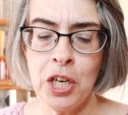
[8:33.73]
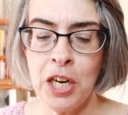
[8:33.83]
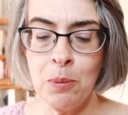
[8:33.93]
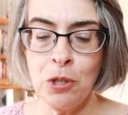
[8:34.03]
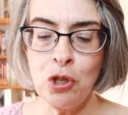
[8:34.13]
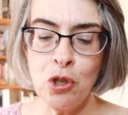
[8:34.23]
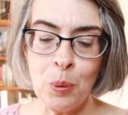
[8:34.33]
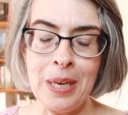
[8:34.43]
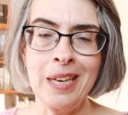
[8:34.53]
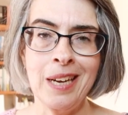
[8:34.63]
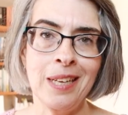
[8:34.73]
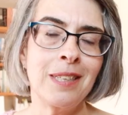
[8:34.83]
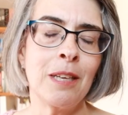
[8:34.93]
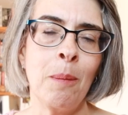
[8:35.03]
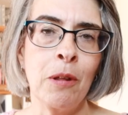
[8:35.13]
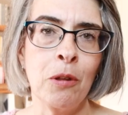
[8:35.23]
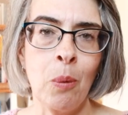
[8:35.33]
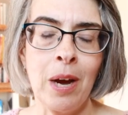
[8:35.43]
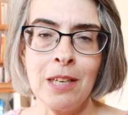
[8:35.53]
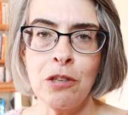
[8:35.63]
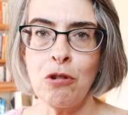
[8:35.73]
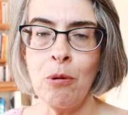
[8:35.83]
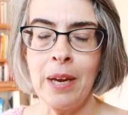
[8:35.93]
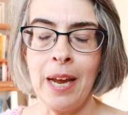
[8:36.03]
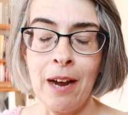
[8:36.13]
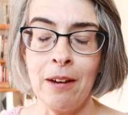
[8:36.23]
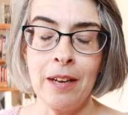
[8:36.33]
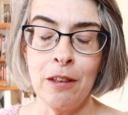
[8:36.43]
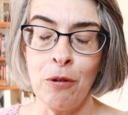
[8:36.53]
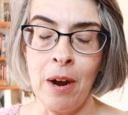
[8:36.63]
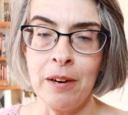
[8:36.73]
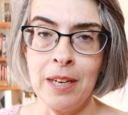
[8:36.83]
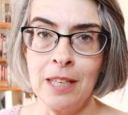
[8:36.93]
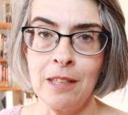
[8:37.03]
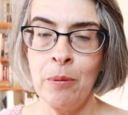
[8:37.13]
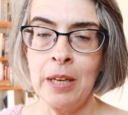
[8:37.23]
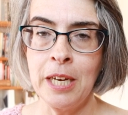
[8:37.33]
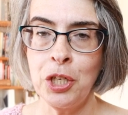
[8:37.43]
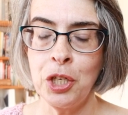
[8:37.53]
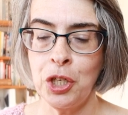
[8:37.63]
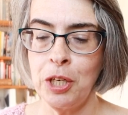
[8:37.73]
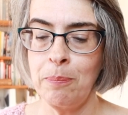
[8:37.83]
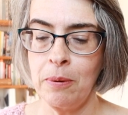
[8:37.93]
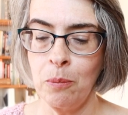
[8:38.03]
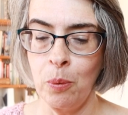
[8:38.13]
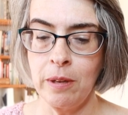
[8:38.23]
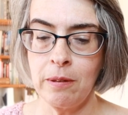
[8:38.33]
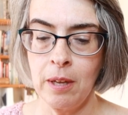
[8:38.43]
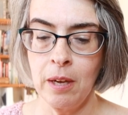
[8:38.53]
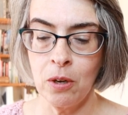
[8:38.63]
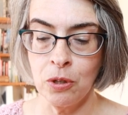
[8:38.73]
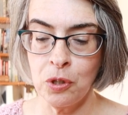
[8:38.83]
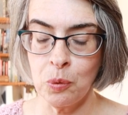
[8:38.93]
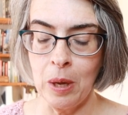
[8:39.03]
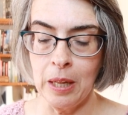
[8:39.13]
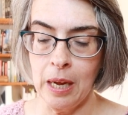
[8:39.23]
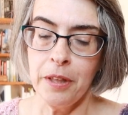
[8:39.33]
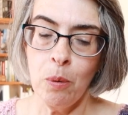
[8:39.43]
he was doing in some other ways throughout his relationship with Consuela.